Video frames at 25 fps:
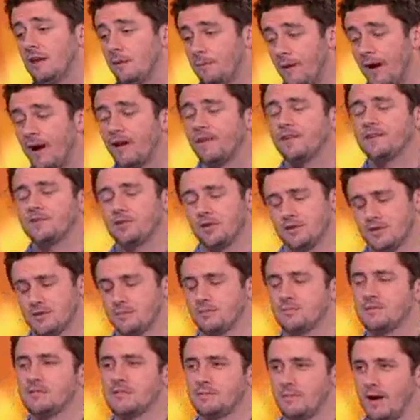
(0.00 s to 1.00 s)
apparently has got
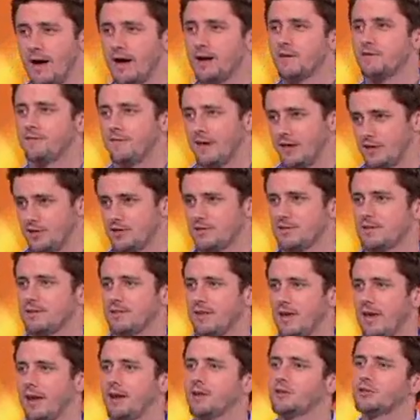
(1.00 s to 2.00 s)
some smarter features in
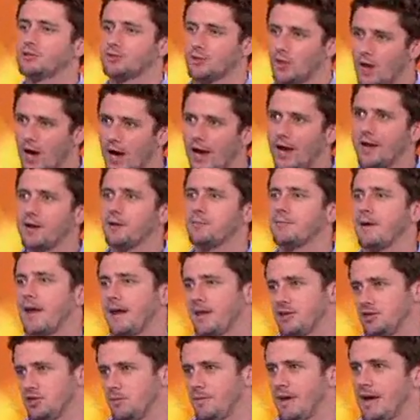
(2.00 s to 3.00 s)
there to try to
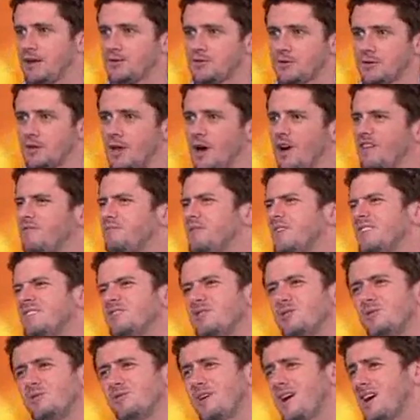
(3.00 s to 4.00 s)
manage your battery life, but it's
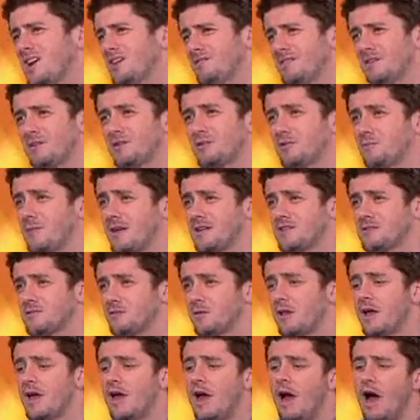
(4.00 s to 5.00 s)
all kind of
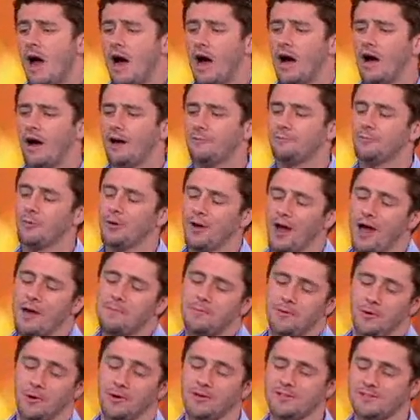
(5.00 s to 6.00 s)
incremental. What I
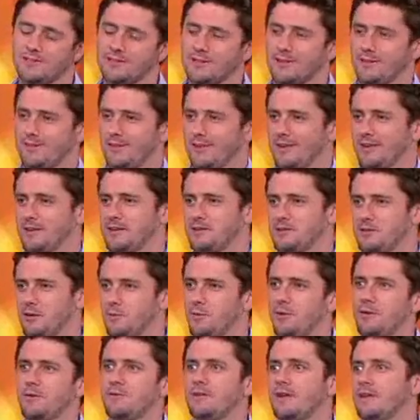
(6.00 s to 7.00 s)
personally think is,
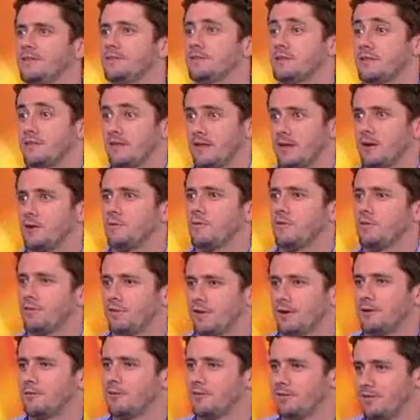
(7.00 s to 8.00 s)
we don't need the thinner and
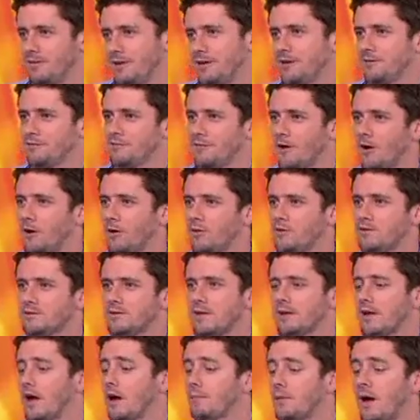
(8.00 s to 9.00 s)
thinner and thinner phones.
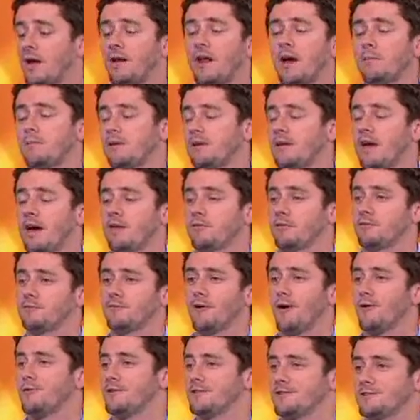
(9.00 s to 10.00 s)
Like, I'm happy to have a
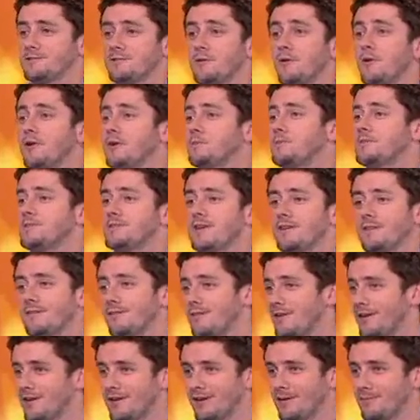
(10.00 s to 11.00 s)
phone that's 30%
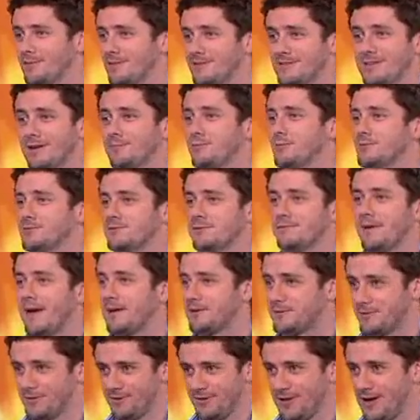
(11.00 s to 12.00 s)
thicker but doubles the
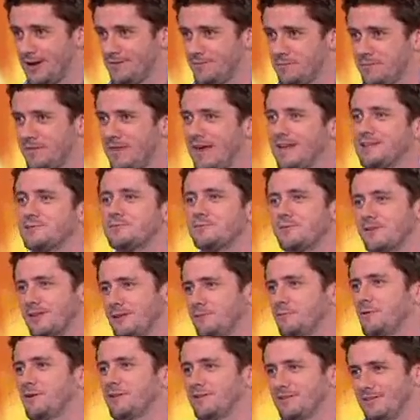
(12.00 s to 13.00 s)
battery life. I mean, that's really
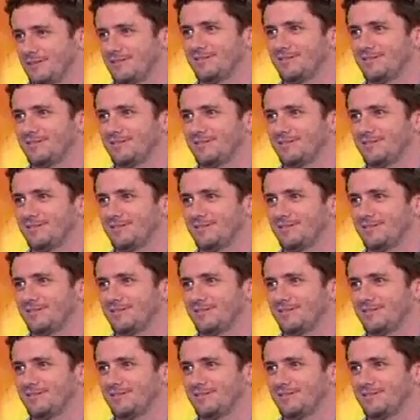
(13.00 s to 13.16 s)
what